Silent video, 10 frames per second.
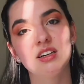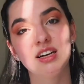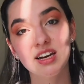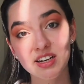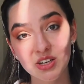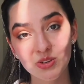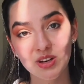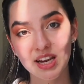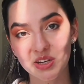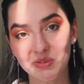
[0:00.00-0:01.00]
Learn a new
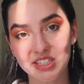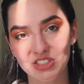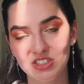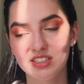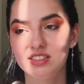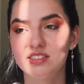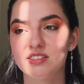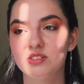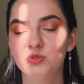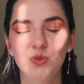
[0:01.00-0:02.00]
language.
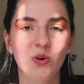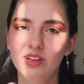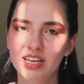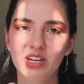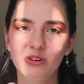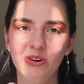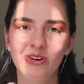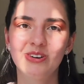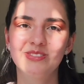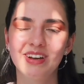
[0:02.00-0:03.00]

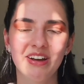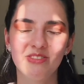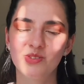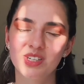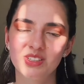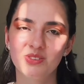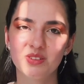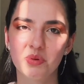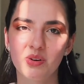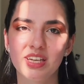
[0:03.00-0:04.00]
Duolingo, everyone knows
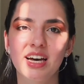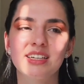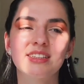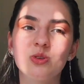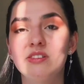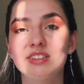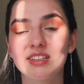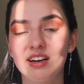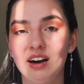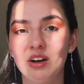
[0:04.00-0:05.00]
about that. There is a
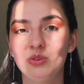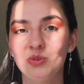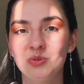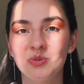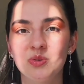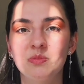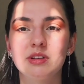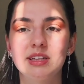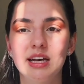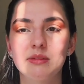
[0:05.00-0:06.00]
guy on YouTube
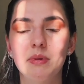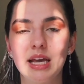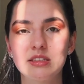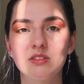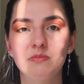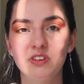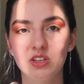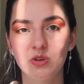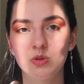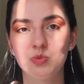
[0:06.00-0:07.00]
that made some
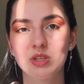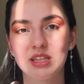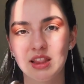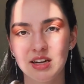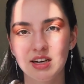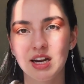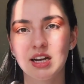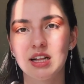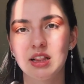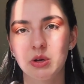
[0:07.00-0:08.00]
videos with learning
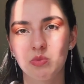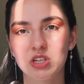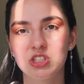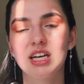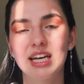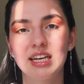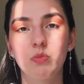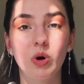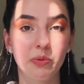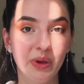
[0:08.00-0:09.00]
a language in
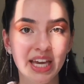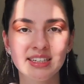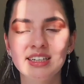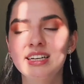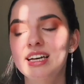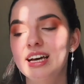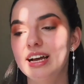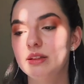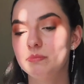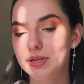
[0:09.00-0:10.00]
1 week.
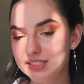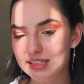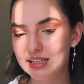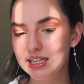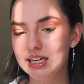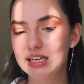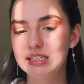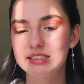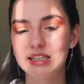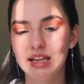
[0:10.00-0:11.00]
And basically
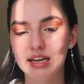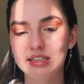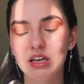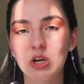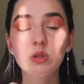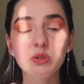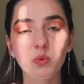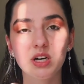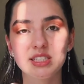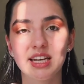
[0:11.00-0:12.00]
he's selecting all the
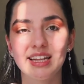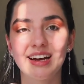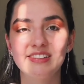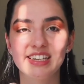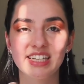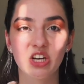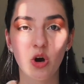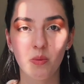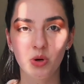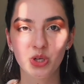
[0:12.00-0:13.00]
words that are in
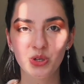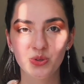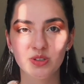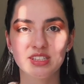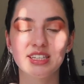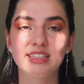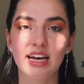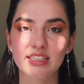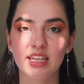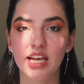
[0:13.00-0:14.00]
common use in
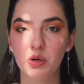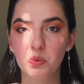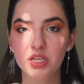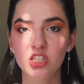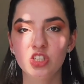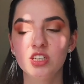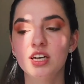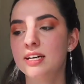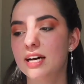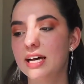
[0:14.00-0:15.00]
that language.
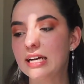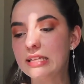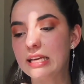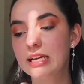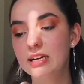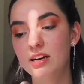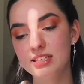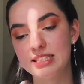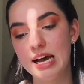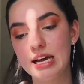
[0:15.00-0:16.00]
And he
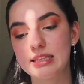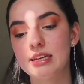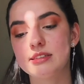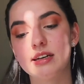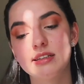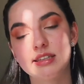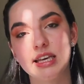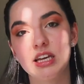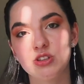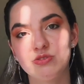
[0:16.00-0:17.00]
learns that, and at
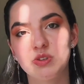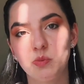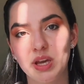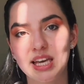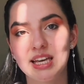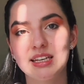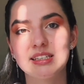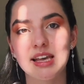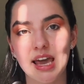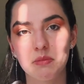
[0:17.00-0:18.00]
the end of the week he
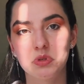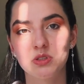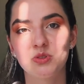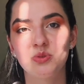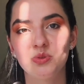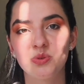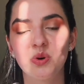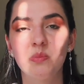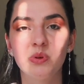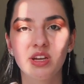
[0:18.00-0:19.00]
is able to
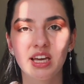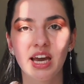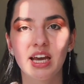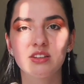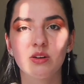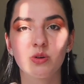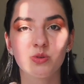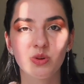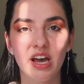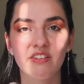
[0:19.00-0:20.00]
communicate or
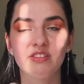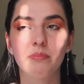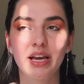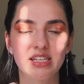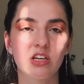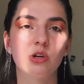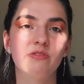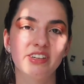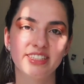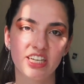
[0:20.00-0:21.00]
to have a basic
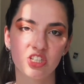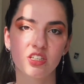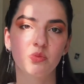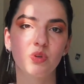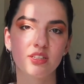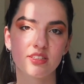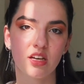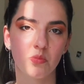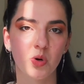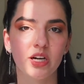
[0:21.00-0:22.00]
conversation with
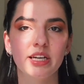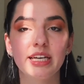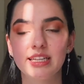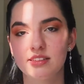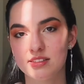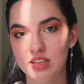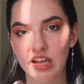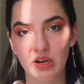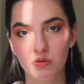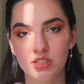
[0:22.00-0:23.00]
someone in that
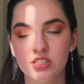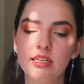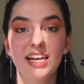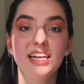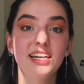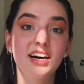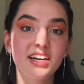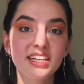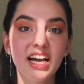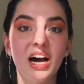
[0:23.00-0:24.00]
language.
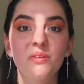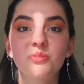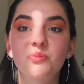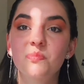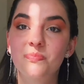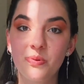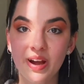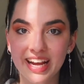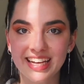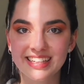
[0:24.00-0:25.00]
Learn how to
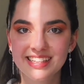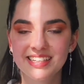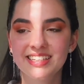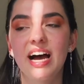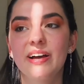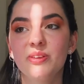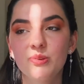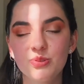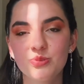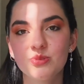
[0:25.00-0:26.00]
braid. I
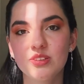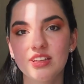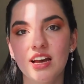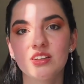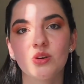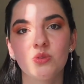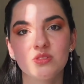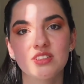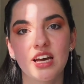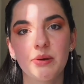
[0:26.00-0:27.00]
used to do that all
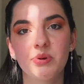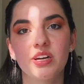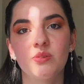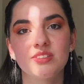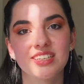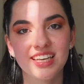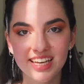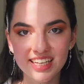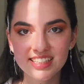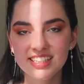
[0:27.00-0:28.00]
the time when I was a
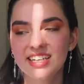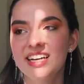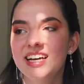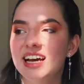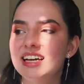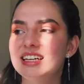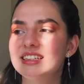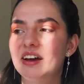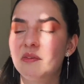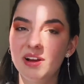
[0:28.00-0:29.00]
kid
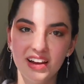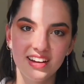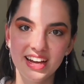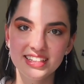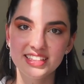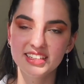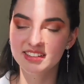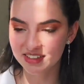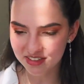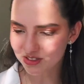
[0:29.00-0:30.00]
and I really liked it.
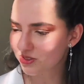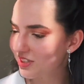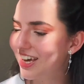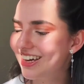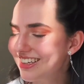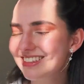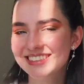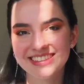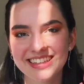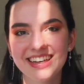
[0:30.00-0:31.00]
As you can
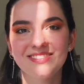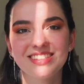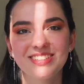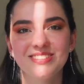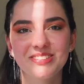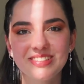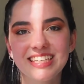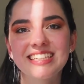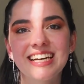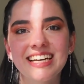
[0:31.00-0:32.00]
see, I'm still
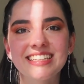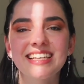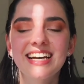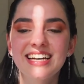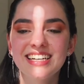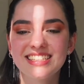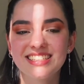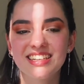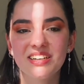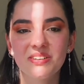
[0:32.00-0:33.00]
doing that.
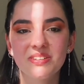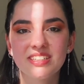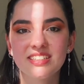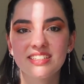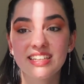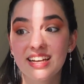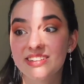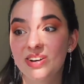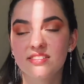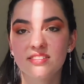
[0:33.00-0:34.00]
So yeah,
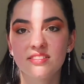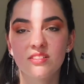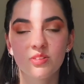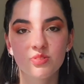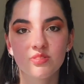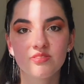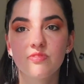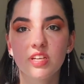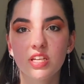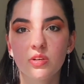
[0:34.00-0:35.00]
there are lots of
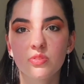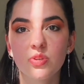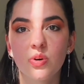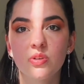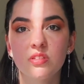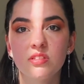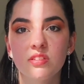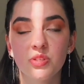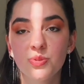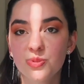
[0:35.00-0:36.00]
videos
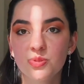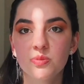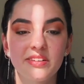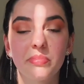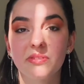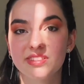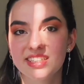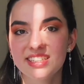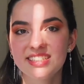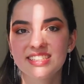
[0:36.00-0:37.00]
on YouTube about
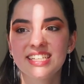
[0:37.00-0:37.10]
this.